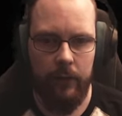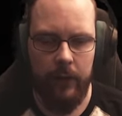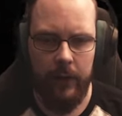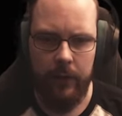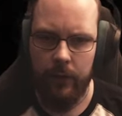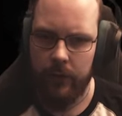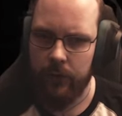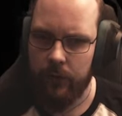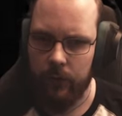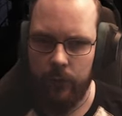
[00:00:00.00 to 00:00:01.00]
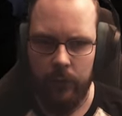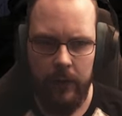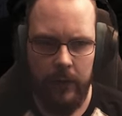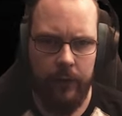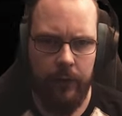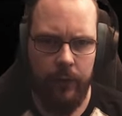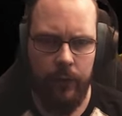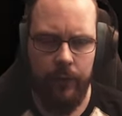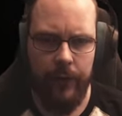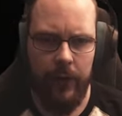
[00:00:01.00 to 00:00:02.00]
Right, okay, so I tried
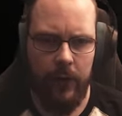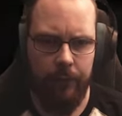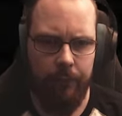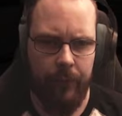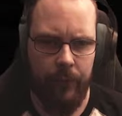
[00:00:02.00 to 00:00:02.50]
to look up